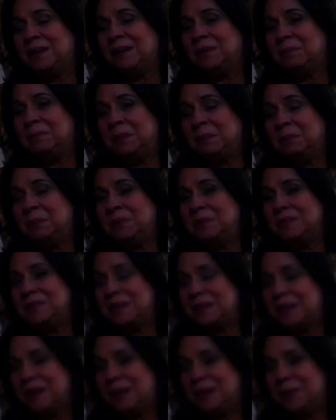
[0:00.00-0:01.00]
uh, member
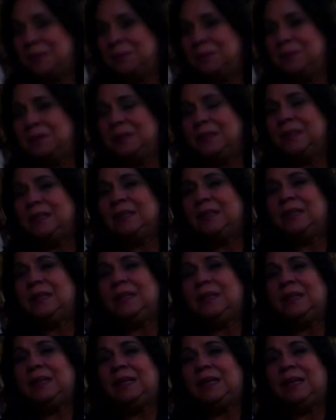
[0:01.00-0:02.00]
Serrano.
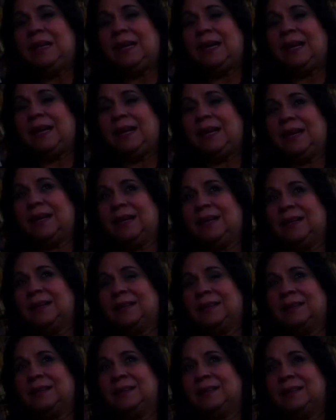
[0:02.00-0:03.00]

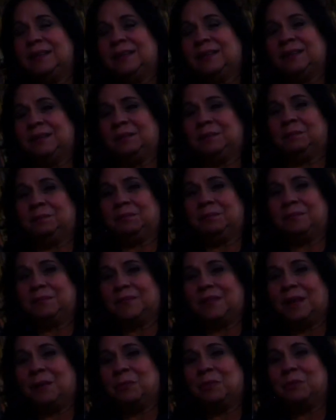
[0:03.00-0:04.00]
And, um,
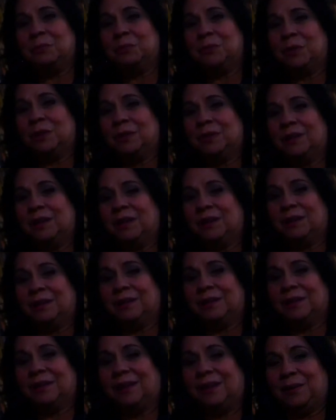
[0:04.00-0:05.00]
and we brought
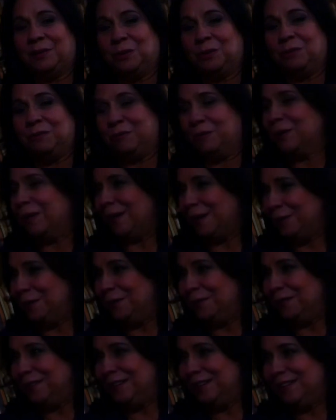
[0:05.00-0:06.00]
uh, Adolfo
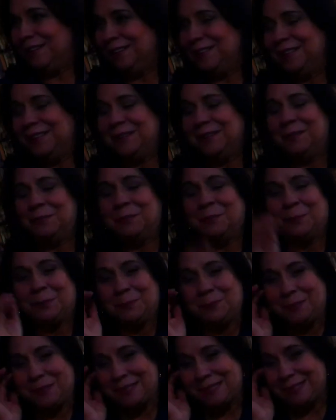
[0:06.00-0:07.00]
Carrion here, the,
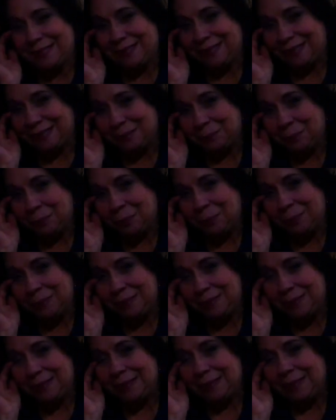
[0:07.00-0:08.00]
board president at the
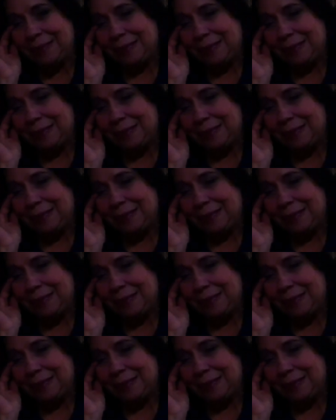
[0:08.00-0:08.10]
moment.